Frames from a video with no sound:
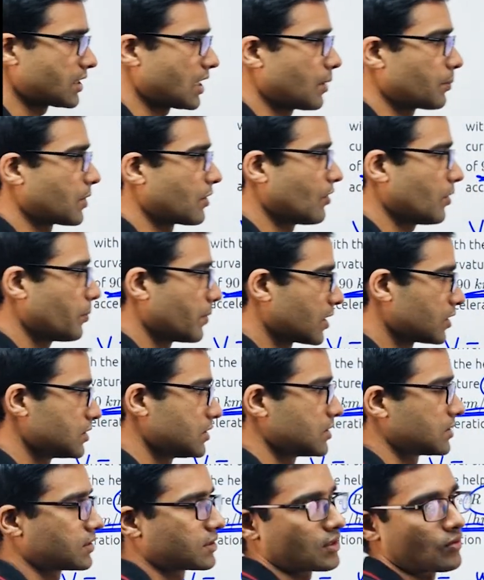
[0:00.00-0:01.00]
I am giving because
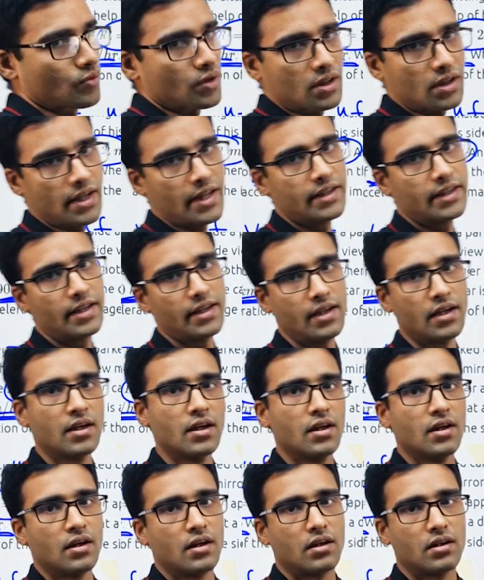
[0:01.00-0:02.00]
it's somewhat lengthy
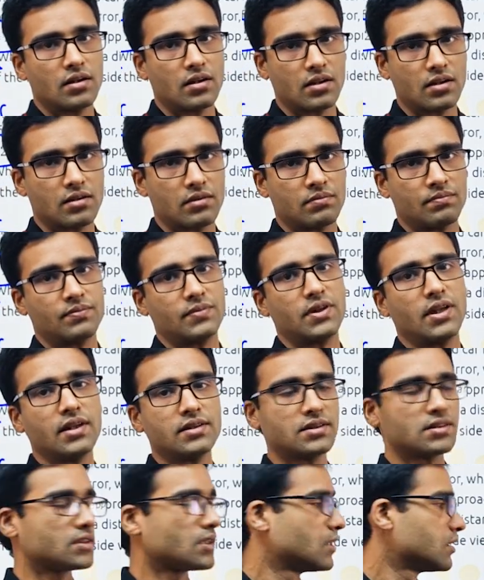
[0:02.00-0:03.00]

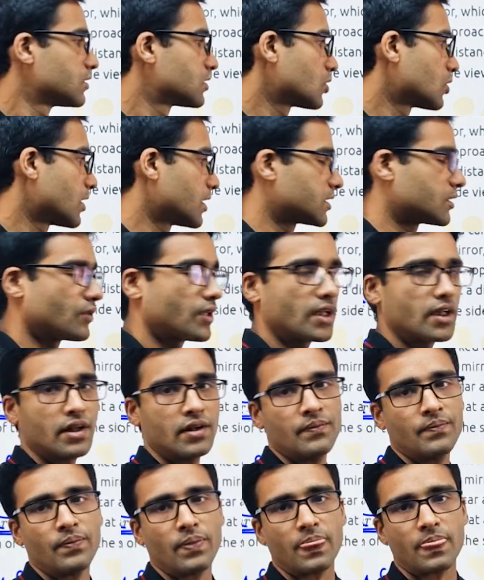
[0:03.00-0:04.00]
things, so that's why
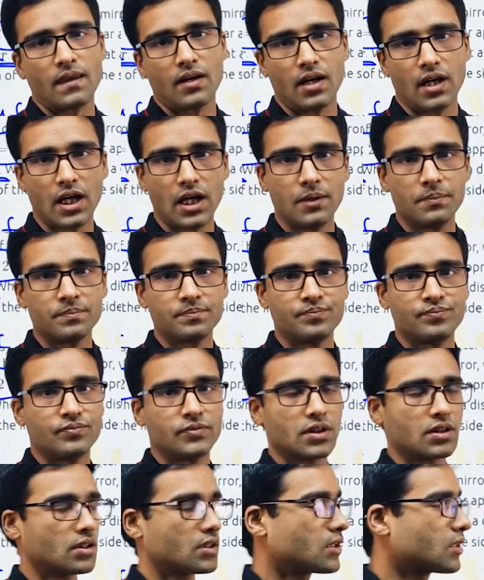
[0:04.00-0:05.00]
I am
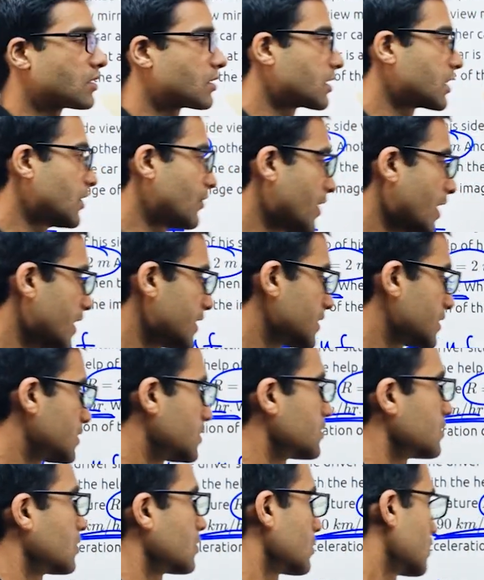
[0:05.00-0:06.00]
giving as